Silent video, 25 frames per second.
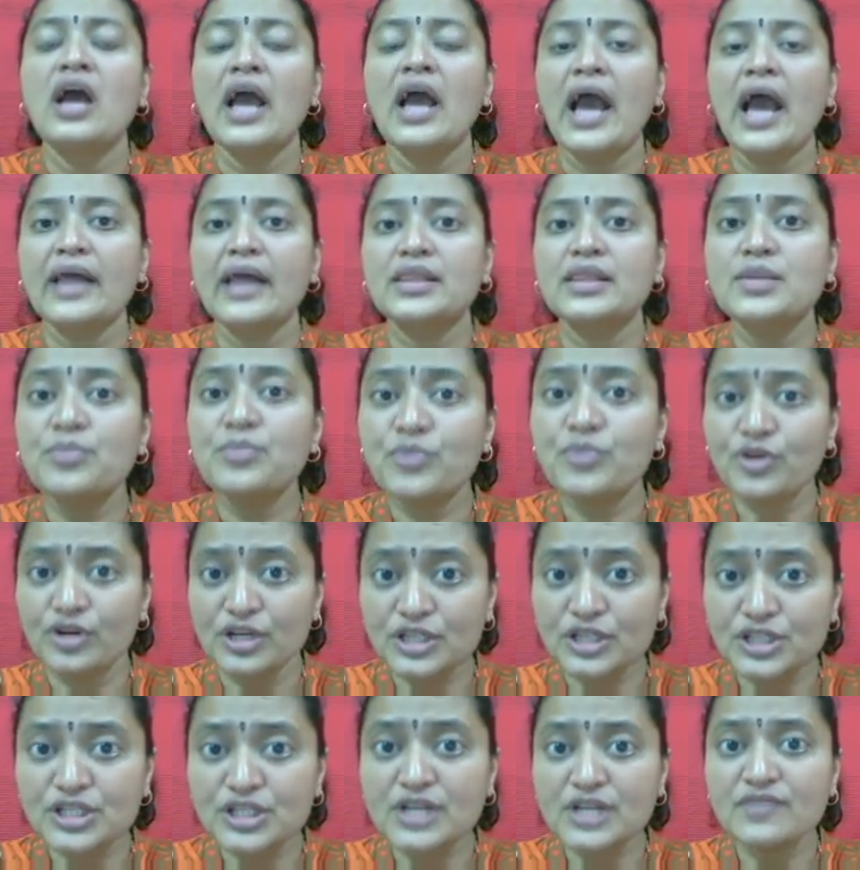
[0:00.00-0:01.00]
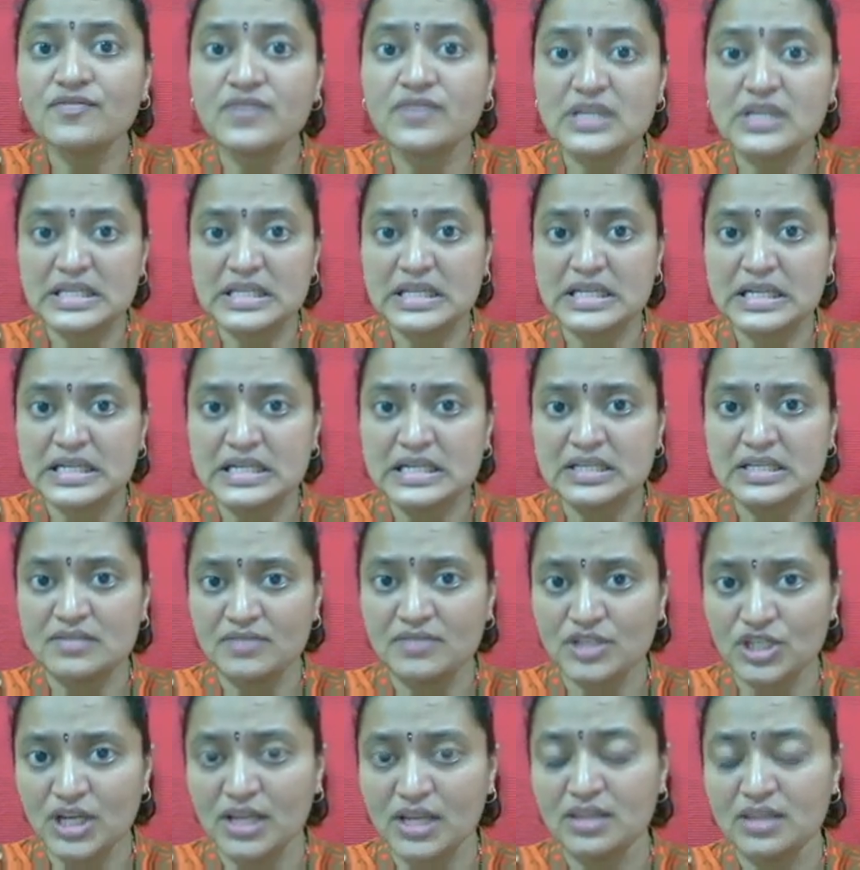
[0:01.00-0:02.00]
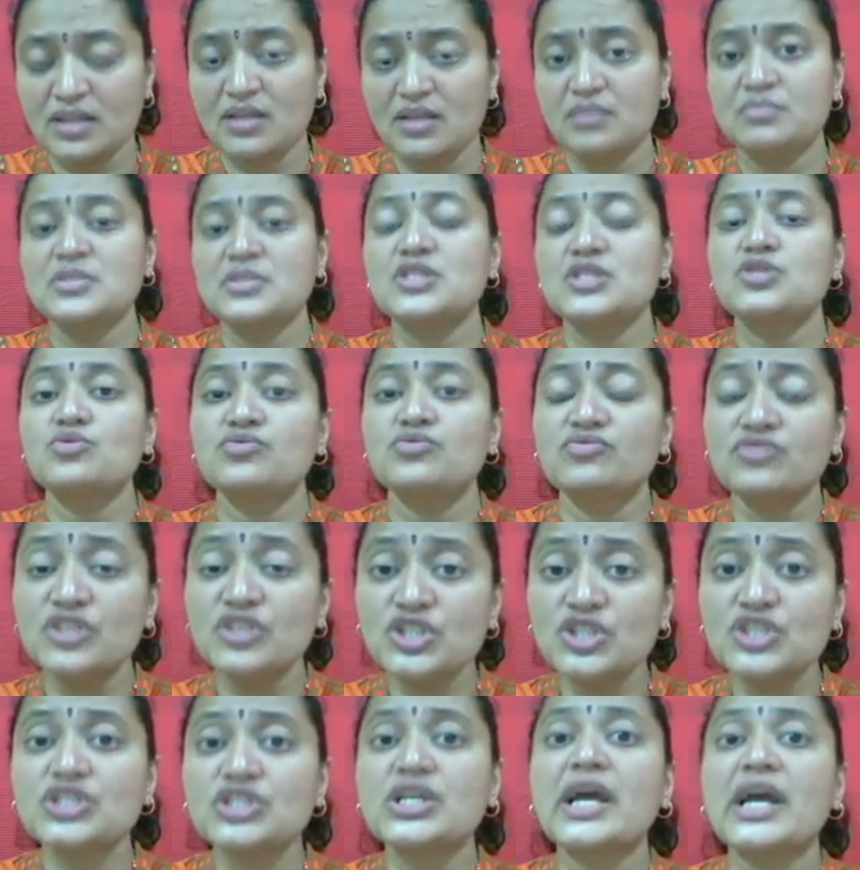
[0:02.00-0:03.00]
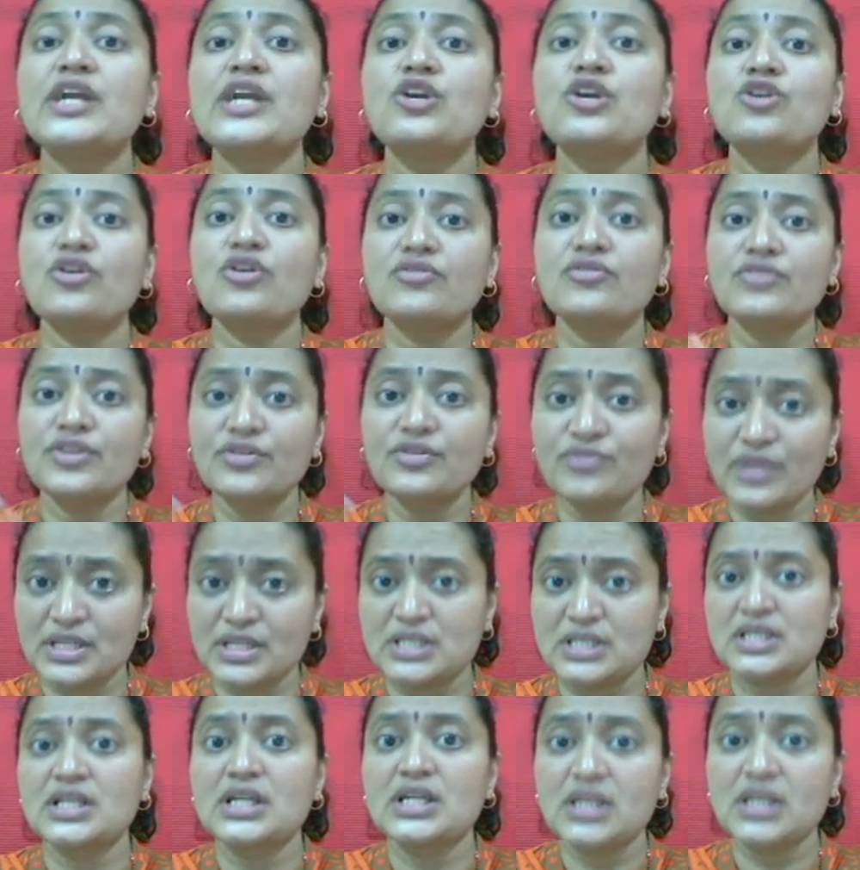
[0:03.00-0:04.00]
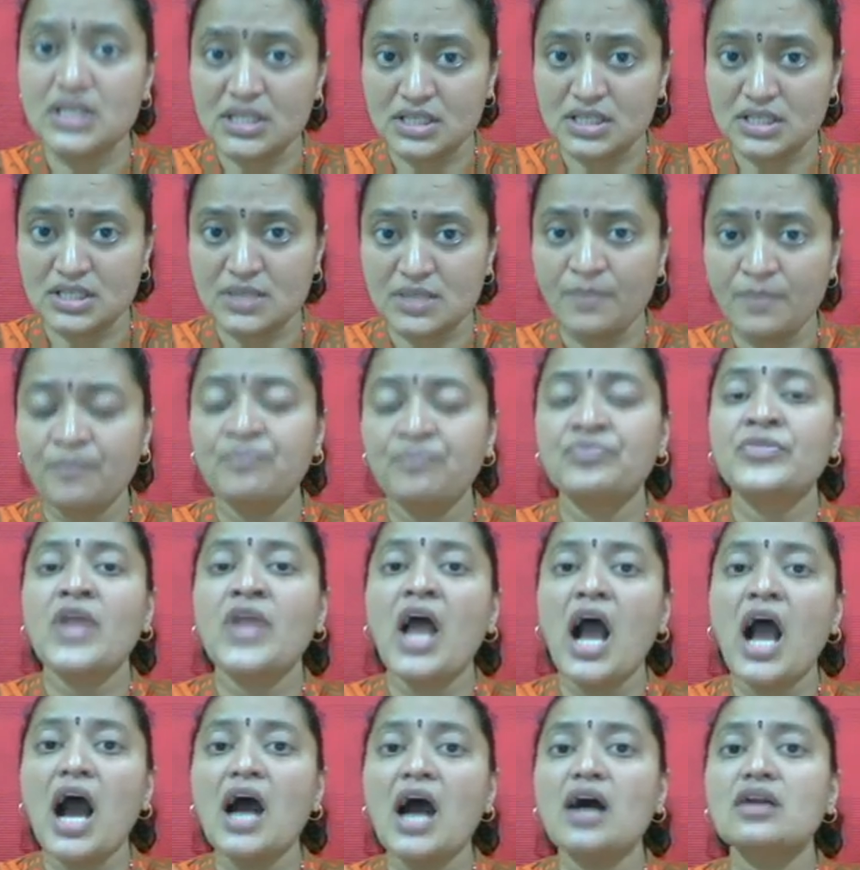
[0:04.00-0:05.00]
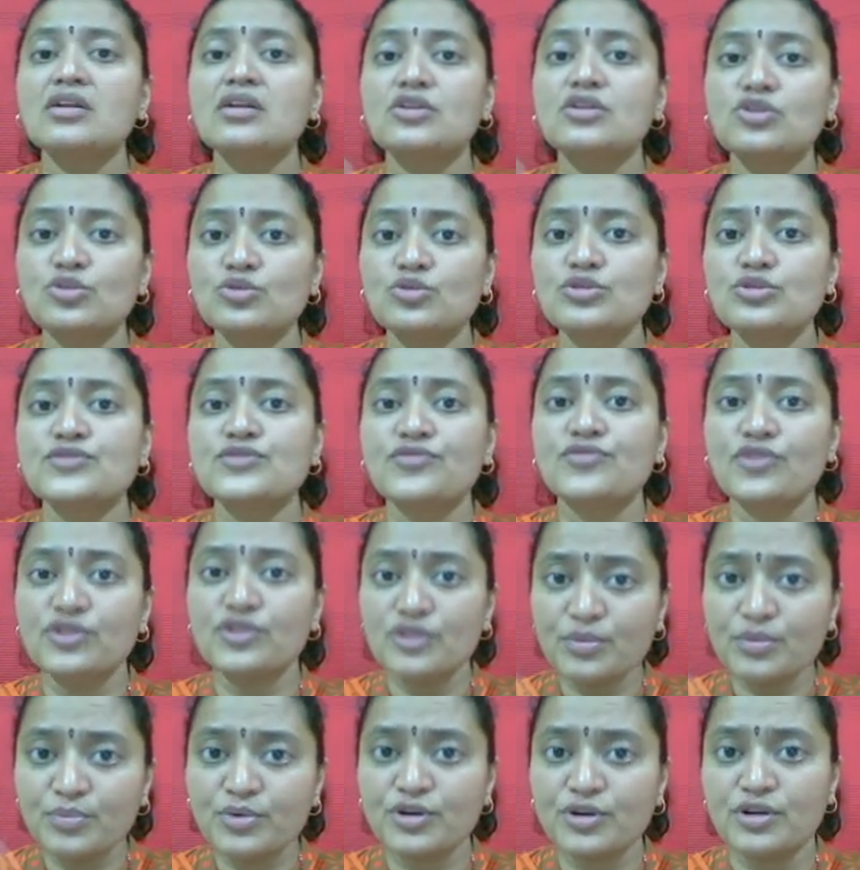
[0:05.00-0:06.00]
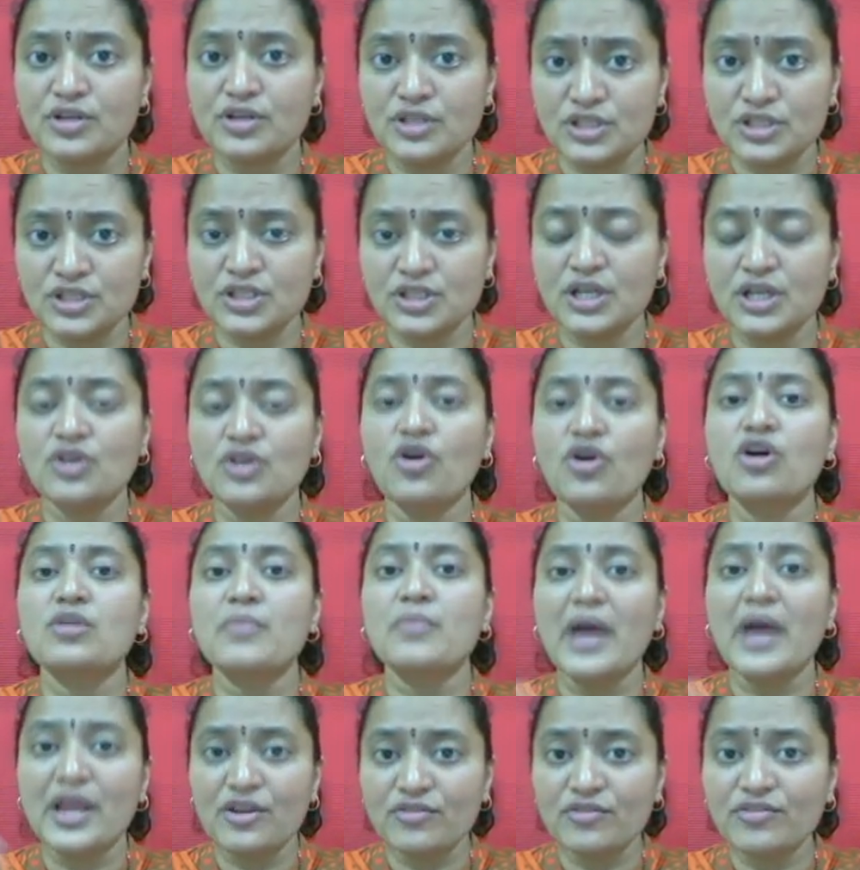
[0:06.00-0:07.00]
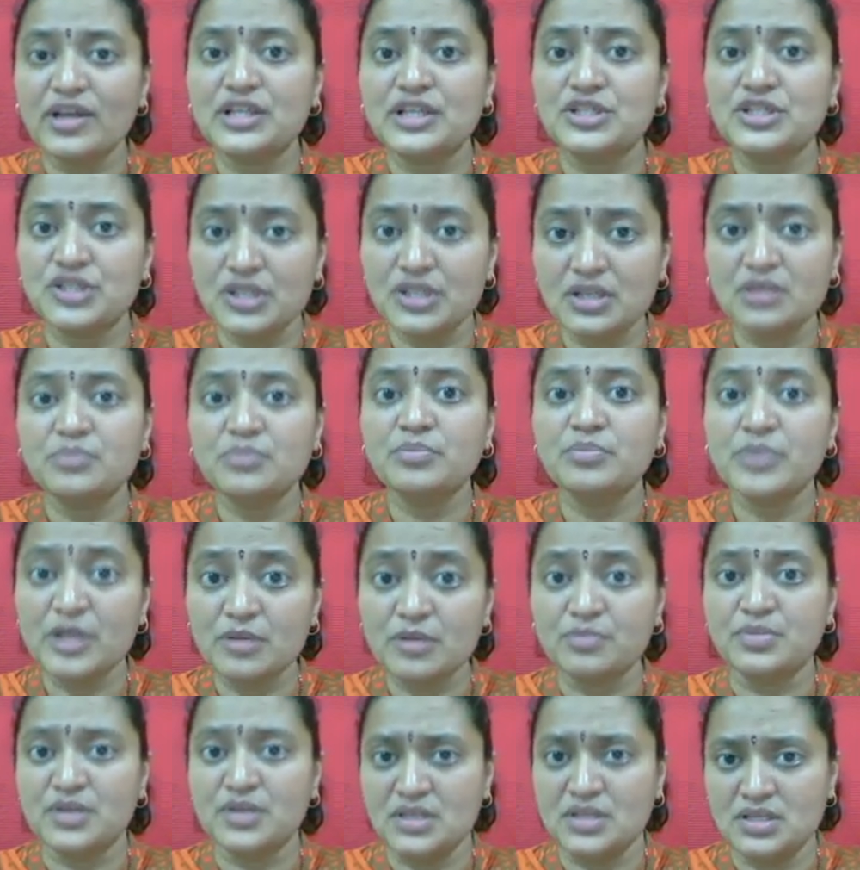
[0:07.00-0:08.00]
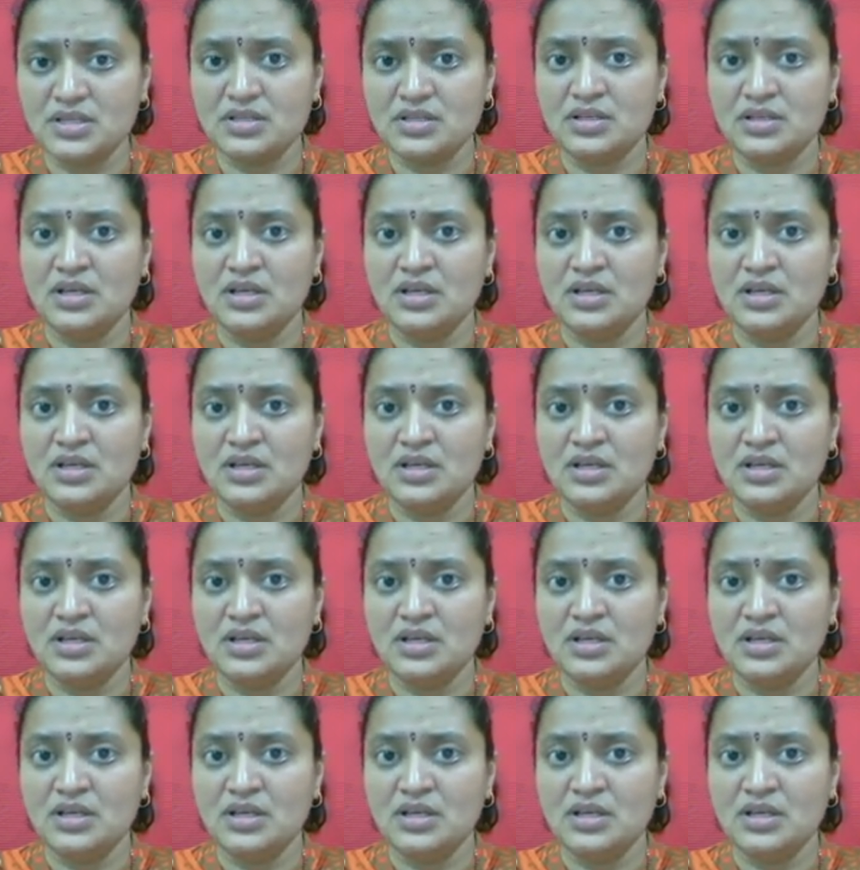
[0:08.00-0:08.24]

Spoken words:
And the production facilities which are there, means which kind of the facilities are used for the production or manufacturing purpose,